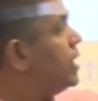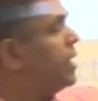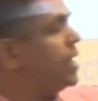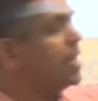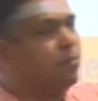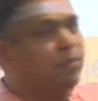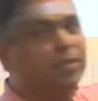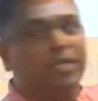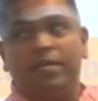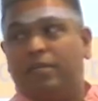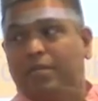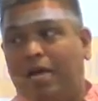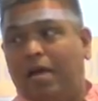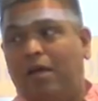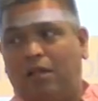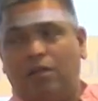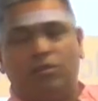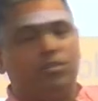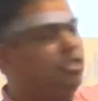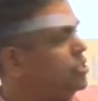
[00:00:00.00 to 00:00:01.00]
8 minutes,
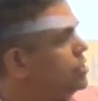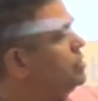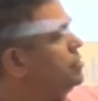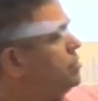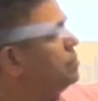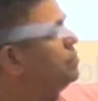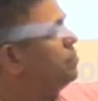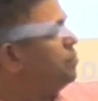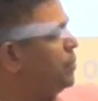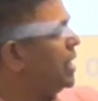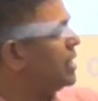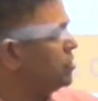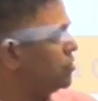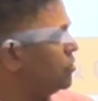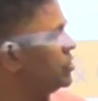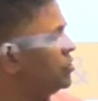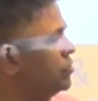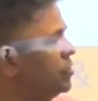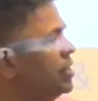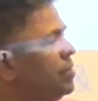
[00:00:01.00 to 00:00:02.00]
I'll just pass
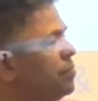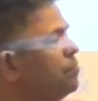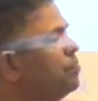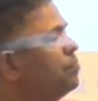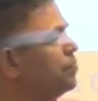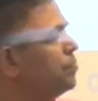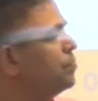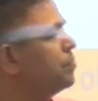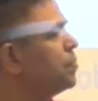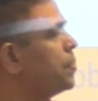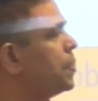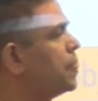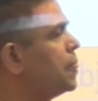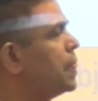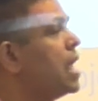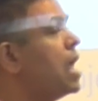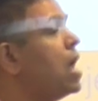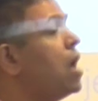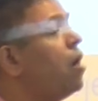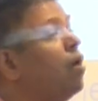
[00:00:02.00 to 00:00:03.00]
on to him.
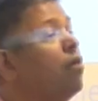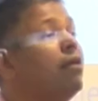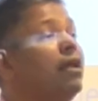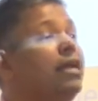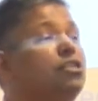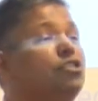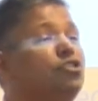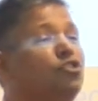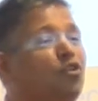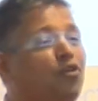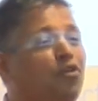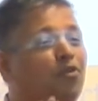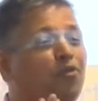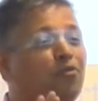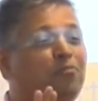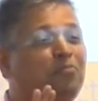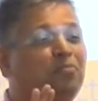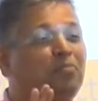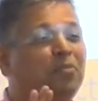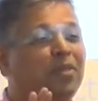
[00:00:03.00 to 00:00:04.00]
All right,
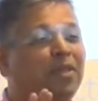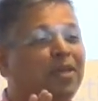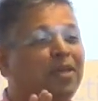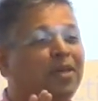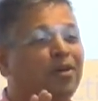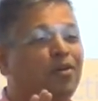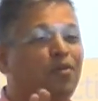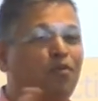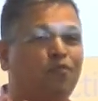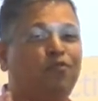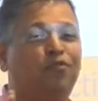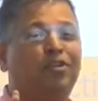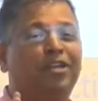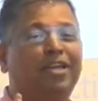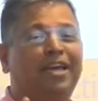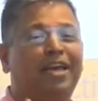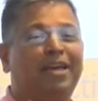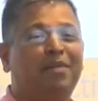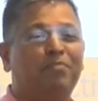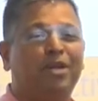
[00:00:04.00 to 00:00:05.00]
so
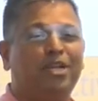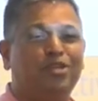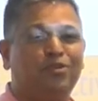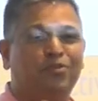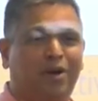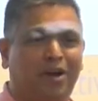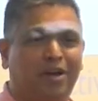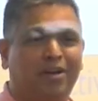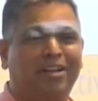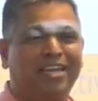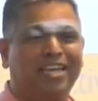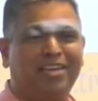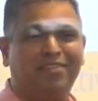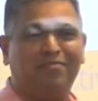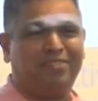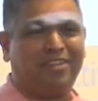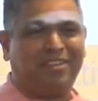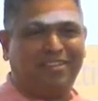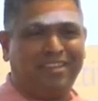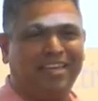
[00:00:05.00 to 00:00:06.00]
hopefully I made you hungry,
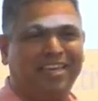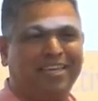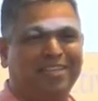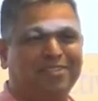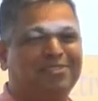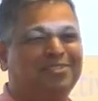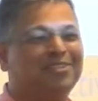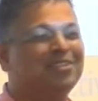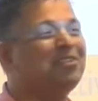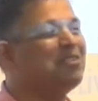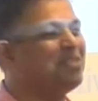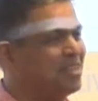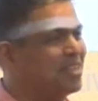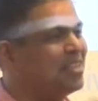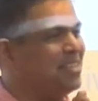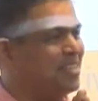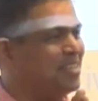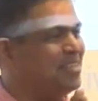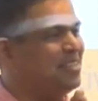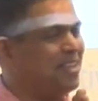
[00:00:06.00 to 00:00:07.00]
if nothing else.
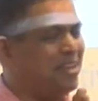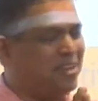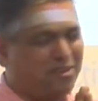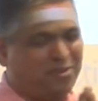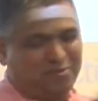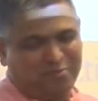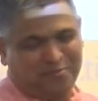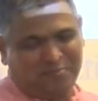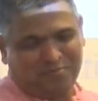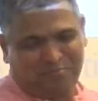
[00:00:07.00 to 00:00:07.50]
Thank you.